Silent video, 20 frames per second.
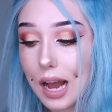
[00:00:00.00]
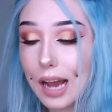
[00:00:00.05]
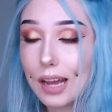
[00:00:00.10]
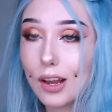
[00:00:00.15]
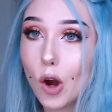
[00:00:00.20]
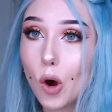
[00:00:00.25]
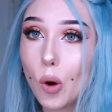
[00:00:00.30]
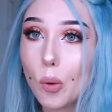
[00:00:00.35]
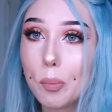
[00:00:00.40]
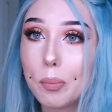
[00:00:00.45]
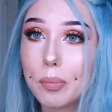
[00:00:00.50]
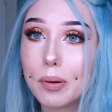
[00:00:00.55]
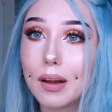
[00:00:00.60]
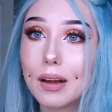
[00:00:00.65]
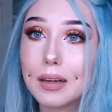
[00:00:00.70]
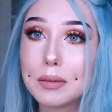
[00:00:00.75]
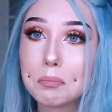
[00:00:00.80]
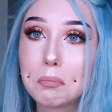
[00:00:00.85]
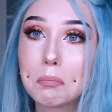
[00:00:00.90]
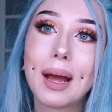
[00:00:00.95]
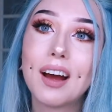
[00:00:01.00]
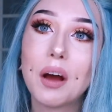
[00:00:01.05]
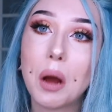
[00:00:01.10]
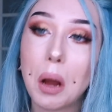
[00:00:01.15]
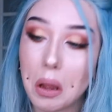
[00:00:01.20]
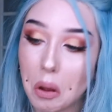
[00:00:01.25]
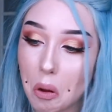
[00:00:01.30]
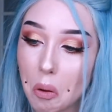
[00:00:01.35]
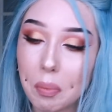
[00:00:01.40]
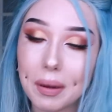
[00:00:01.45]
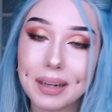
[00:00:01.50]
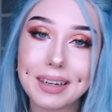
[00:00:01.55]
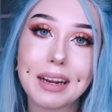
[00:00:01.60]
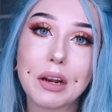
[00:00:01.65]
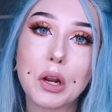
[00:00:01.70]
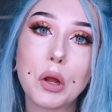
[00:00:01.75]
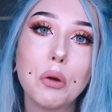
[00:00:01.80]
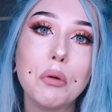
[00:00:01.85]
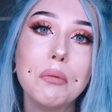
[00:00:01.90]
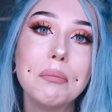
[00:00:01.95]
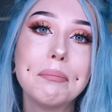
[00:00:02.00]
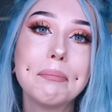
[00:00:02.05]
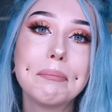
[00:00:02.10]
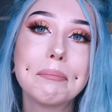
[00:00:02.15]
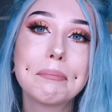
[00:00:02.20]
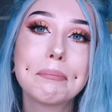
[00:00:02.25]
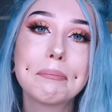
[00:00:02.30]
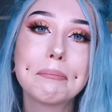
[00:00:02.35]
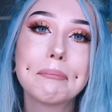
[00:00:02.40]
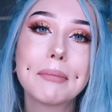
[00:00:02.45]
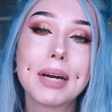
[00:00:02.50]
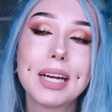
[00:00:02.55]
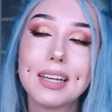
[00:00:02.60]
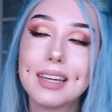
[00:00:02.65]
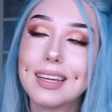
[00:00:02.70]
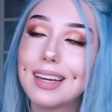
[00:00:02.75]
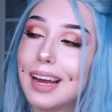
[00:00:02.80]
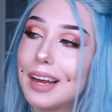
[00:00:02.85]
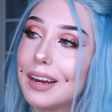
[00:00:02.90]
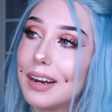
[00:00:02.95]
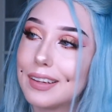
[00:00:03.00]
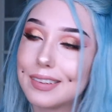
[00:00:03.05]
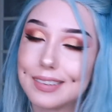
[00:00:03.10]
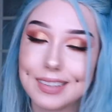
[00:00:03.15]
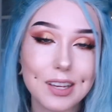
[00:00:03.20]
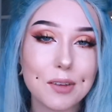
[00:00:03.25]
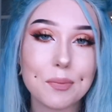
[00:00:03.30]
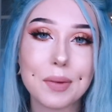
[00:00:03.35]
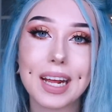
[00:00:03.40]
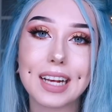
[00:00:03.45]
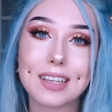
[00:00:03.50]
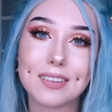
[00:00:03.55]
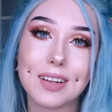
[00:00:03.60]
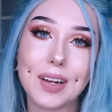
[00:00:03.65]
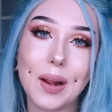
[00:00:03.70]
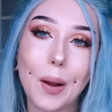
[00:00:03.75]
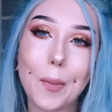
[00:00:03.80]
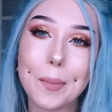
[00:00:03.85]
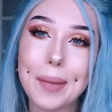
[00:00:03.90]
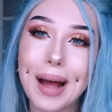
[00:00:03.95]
I hope, uh, I hope I did good. and I'll see you in my next video.